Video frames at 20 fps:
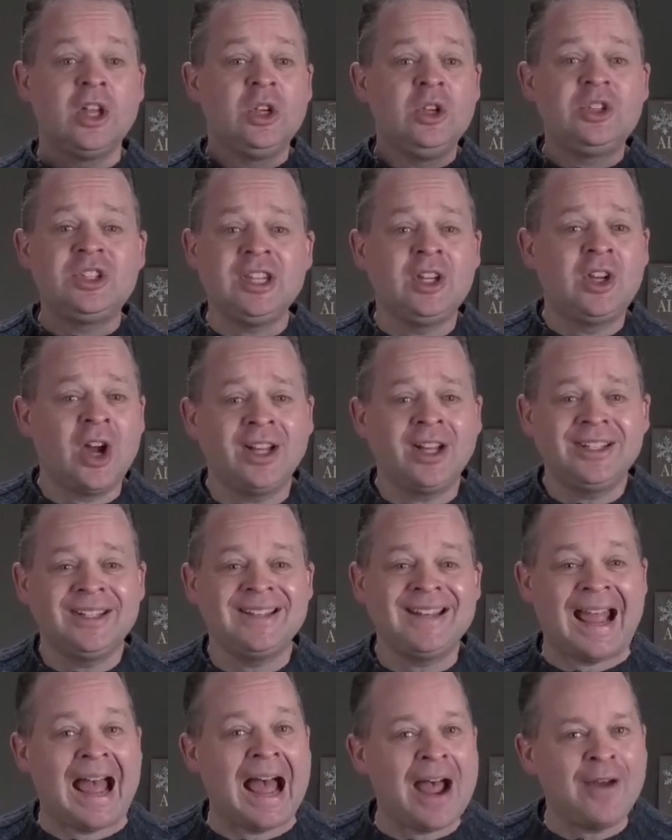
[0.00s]
You see, God
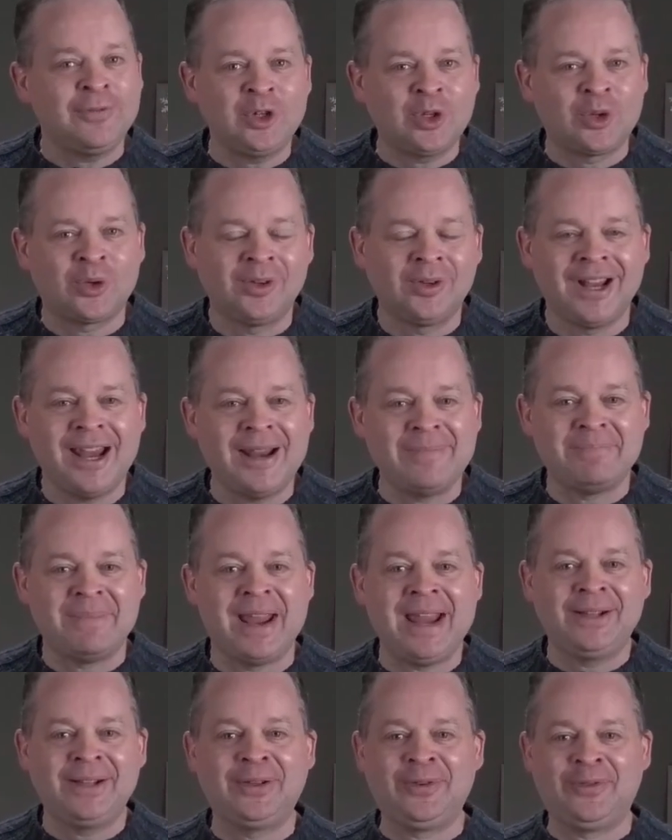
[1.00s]
didn't have to create
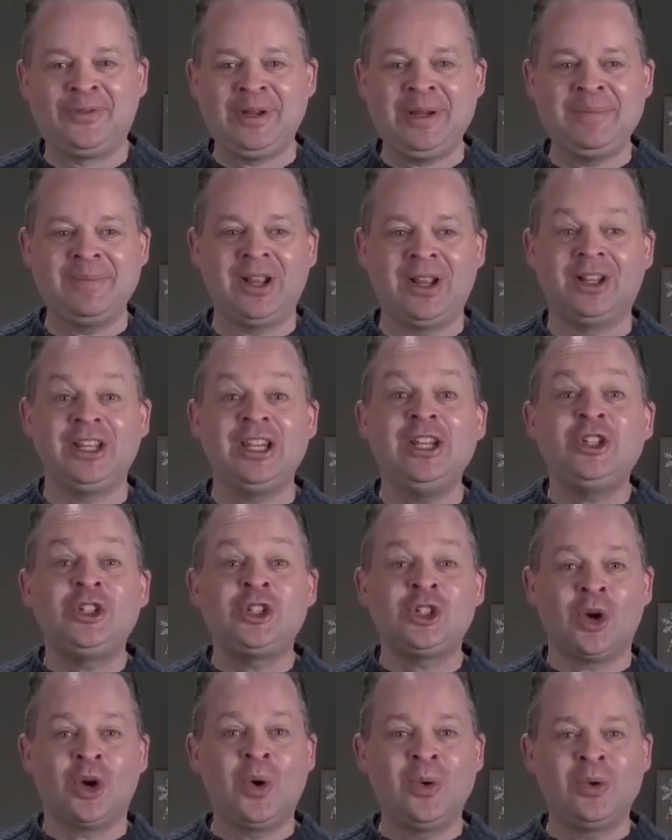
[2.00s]
male and female. He
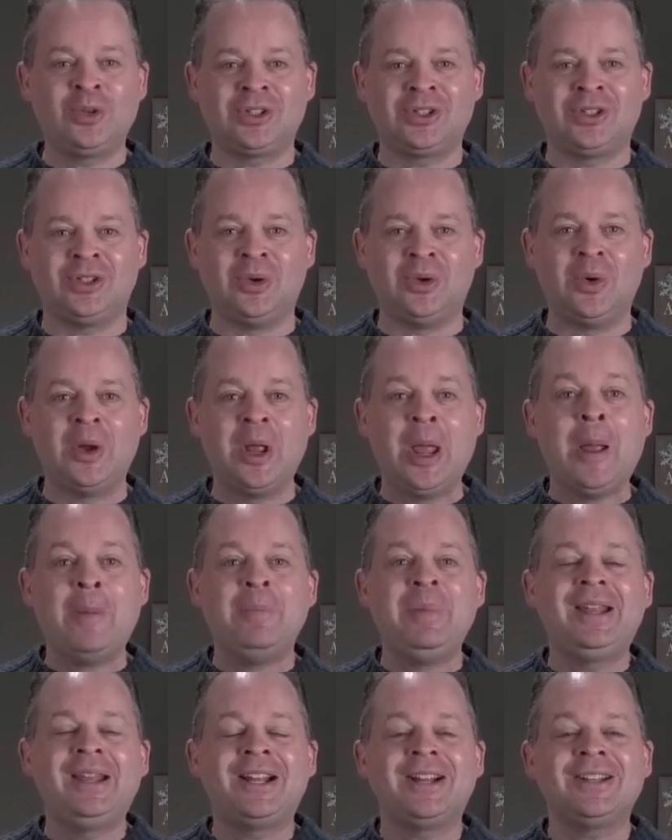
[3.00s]
chose to
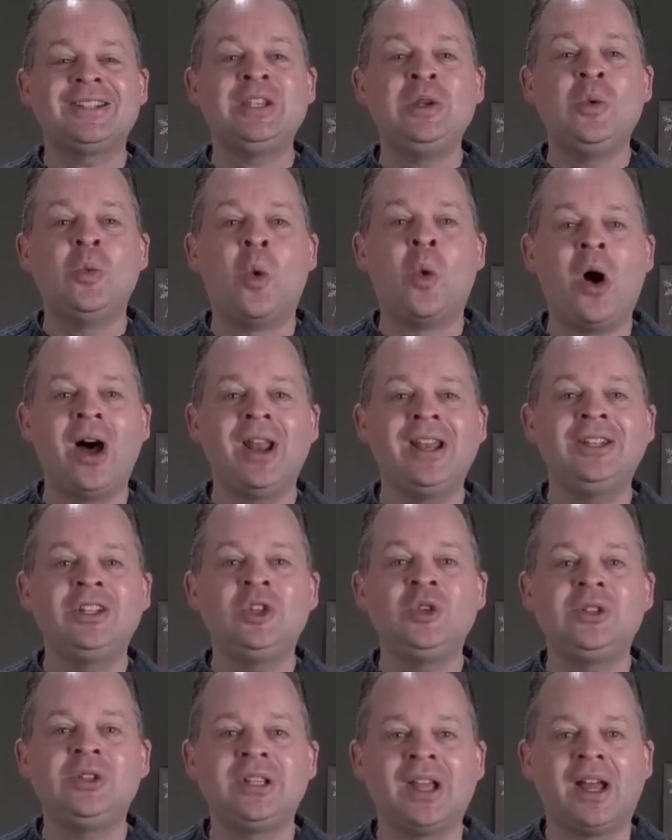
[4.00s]
because he wanted
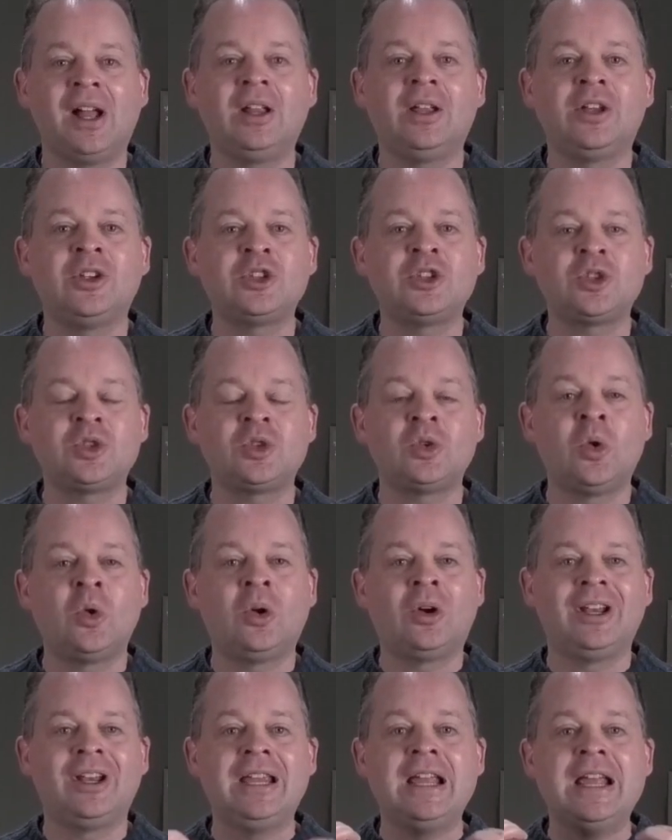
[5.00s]
to tell a
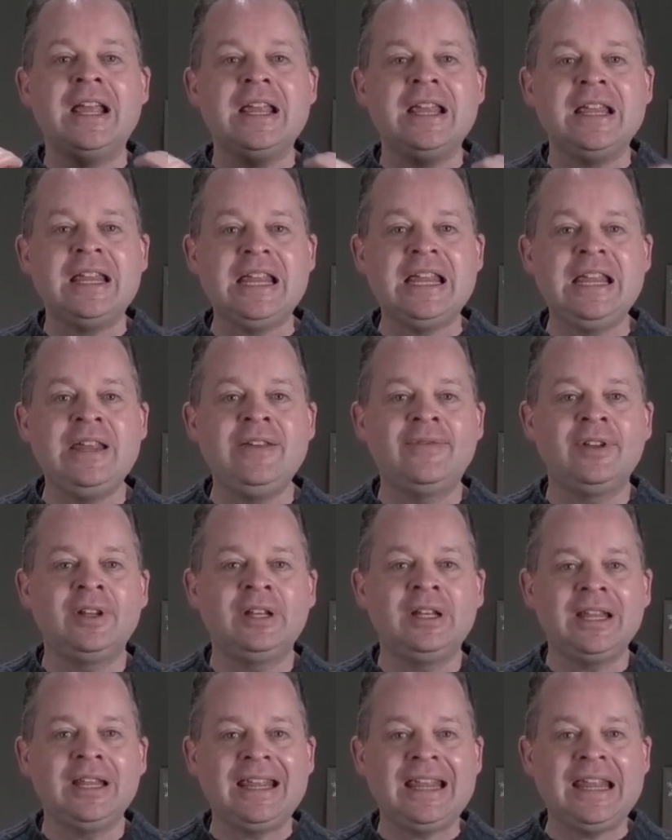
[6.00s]
story
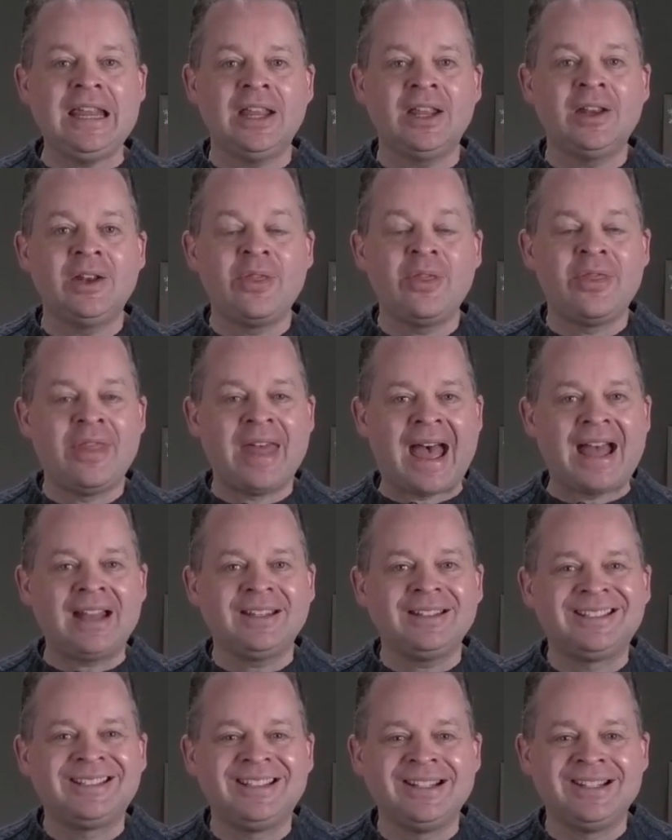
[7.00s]
even in
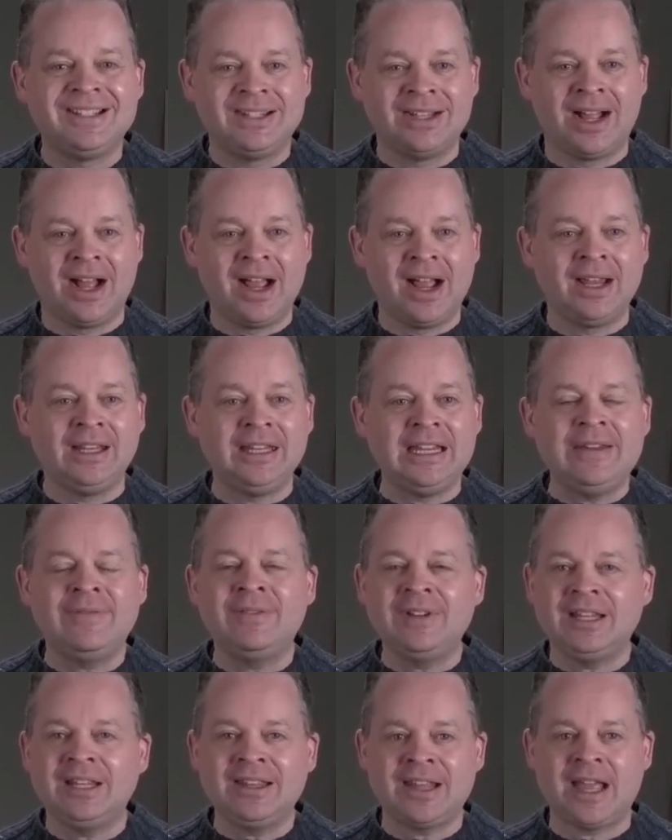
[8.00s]
that design,
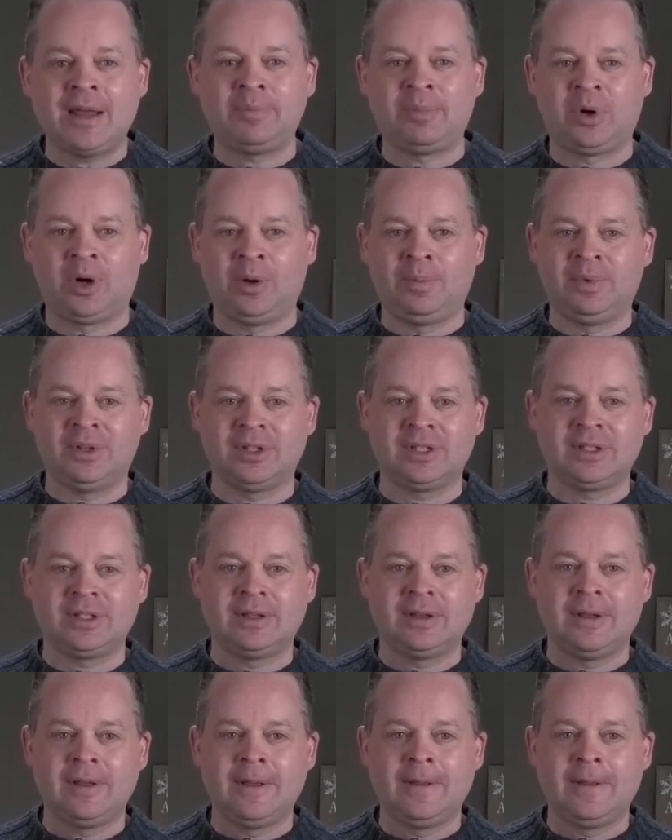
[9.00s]
even in that purpose.